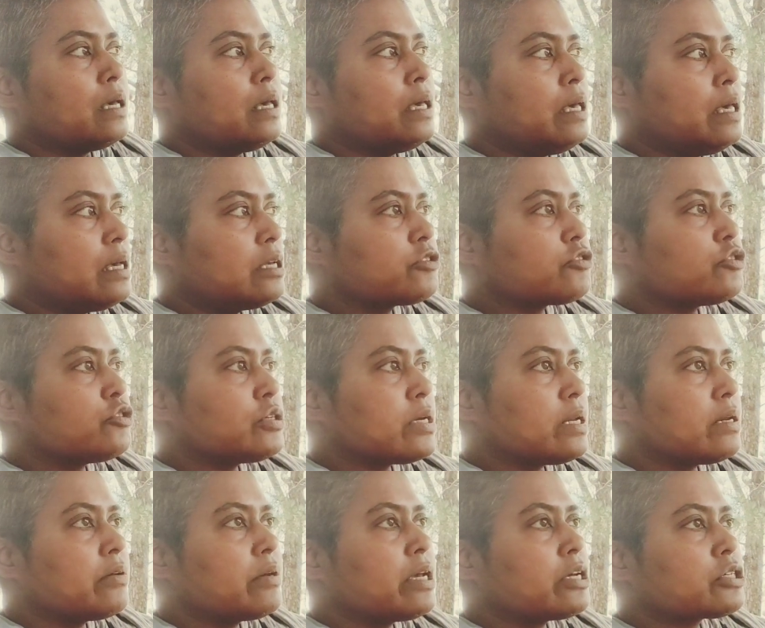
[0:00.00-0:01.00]
Each
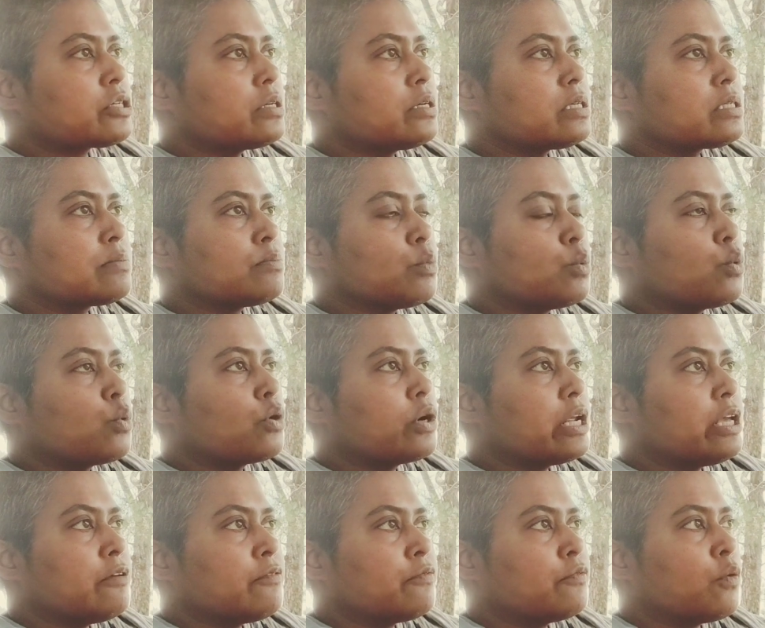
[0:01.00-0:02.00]
generation is
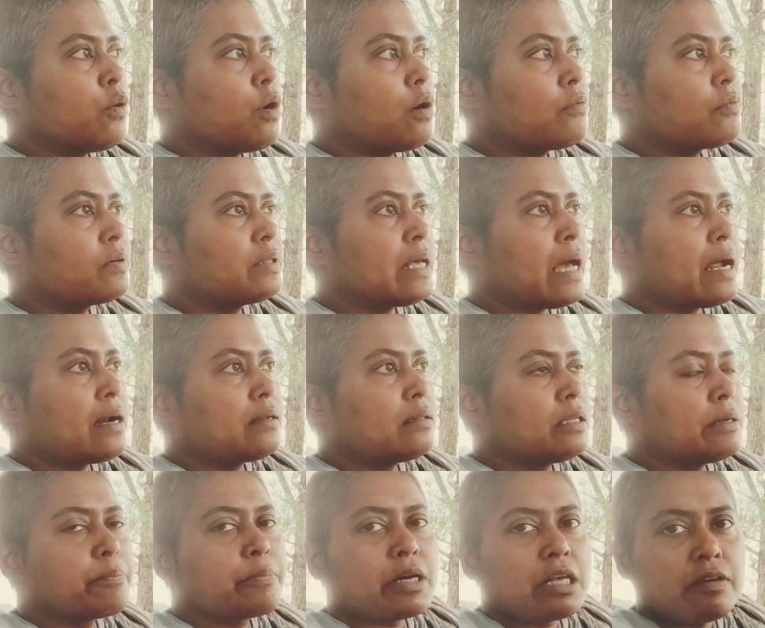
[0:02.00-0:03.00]
more evolved
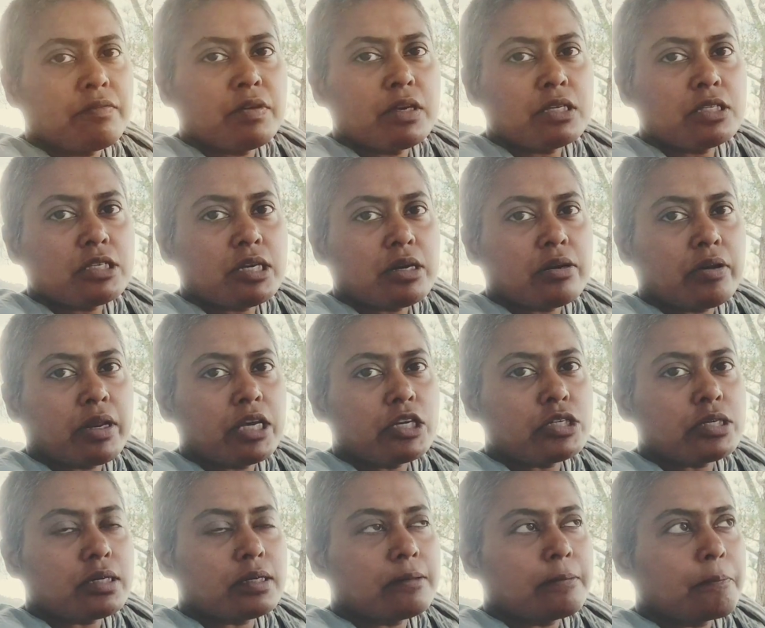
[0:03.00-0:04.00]
than the previous
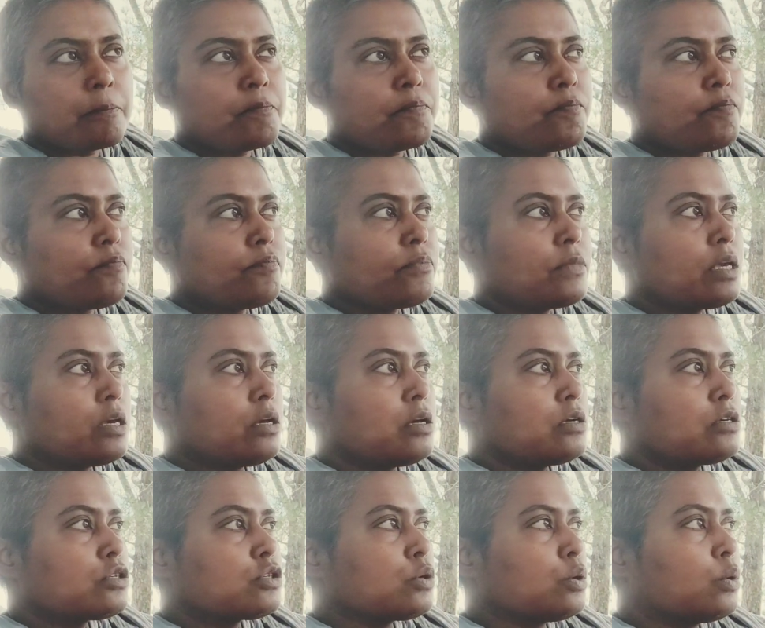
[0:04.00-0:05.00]
generation.
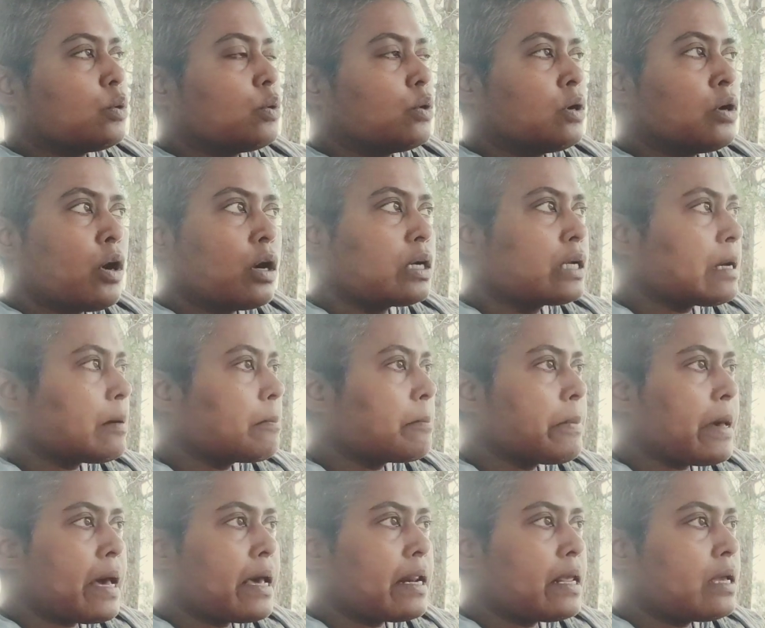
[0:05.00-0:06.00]
So, not
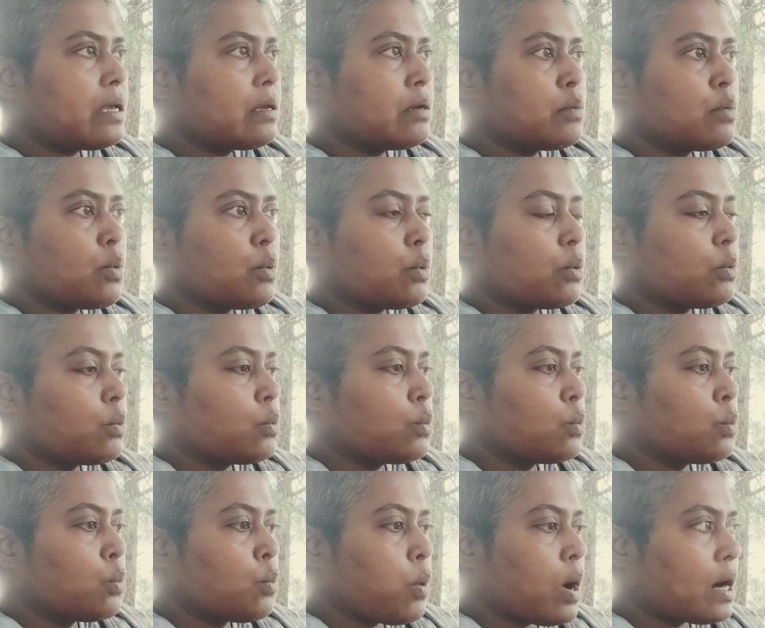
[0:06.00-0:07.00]
comparing
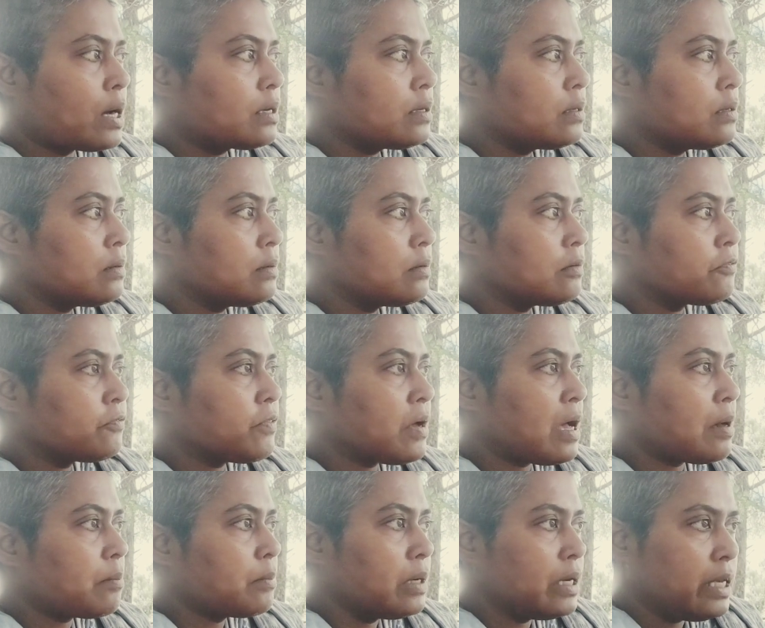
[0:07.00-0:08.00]
one
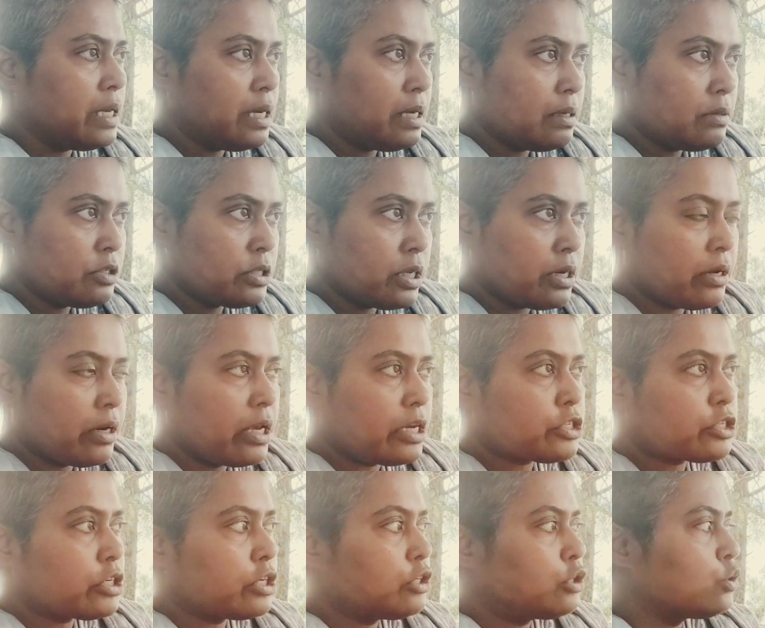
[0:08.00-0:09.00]
family
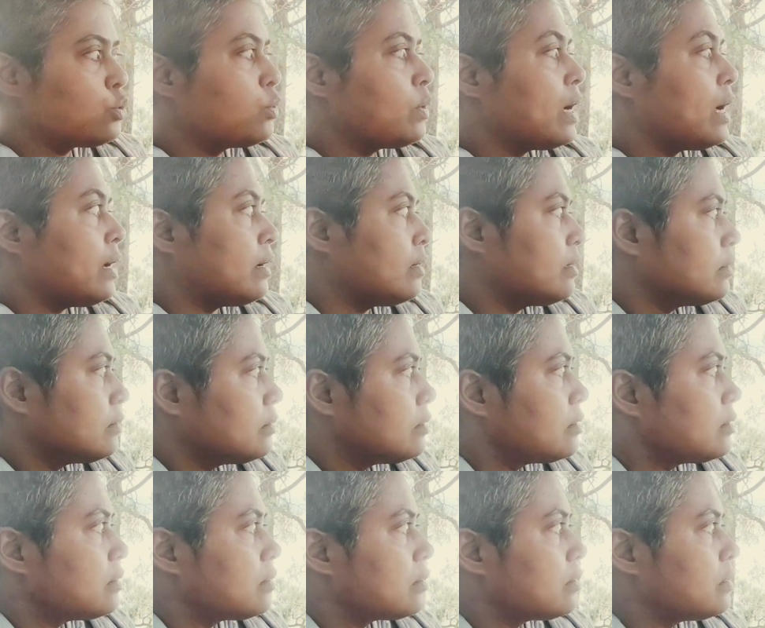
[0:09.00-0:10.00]
generation to
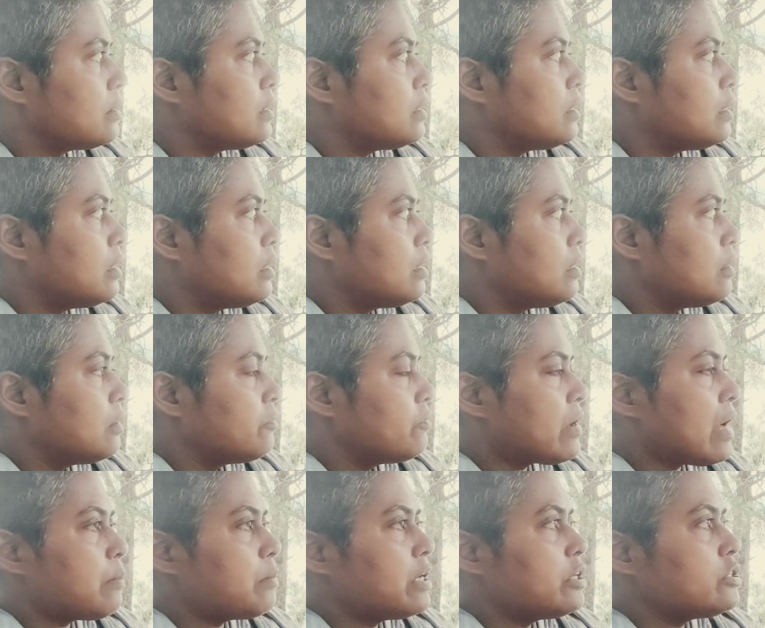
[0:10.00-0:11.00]
another
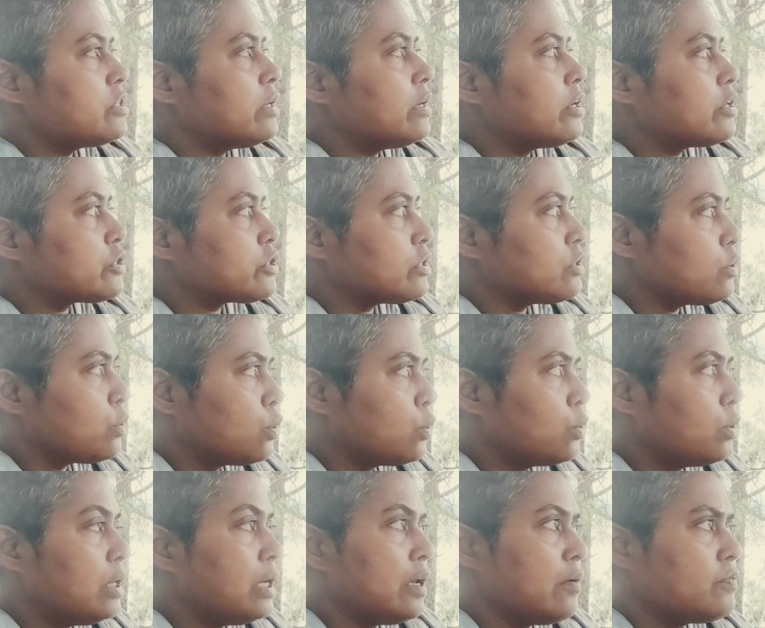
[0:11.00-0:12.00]
family generation
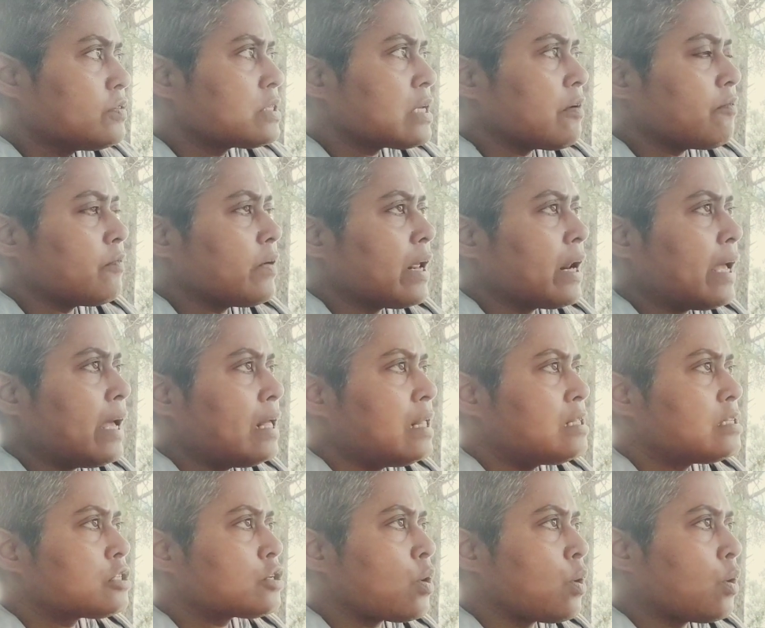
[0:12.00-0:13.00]
who live somewhere
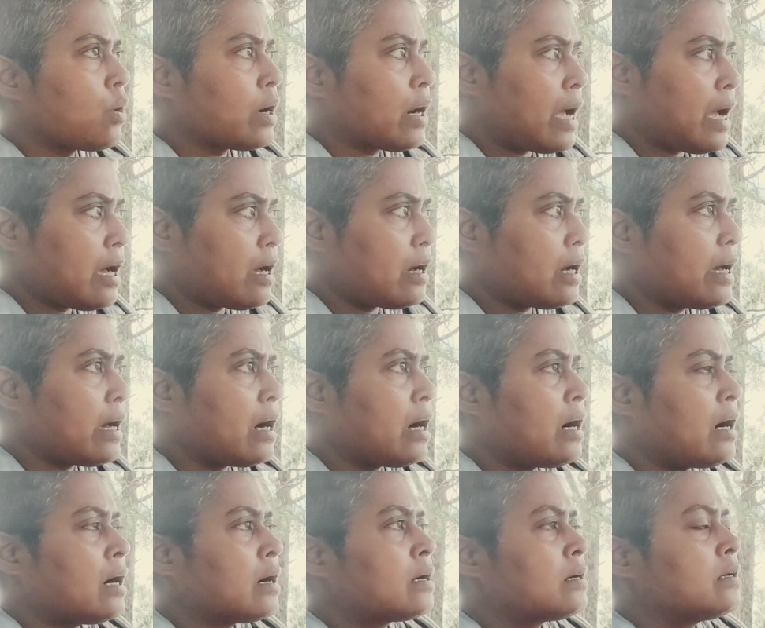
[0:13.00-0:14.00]
else or ha-
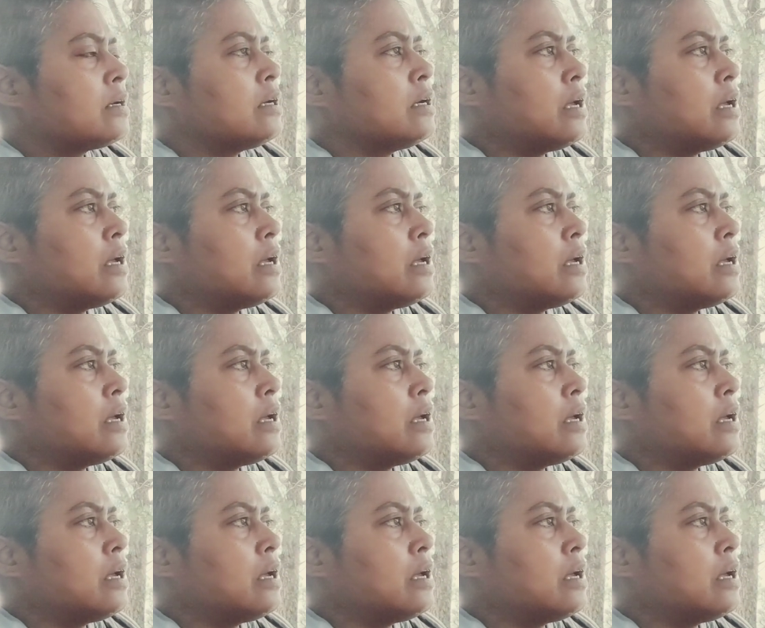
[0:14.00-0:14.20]
are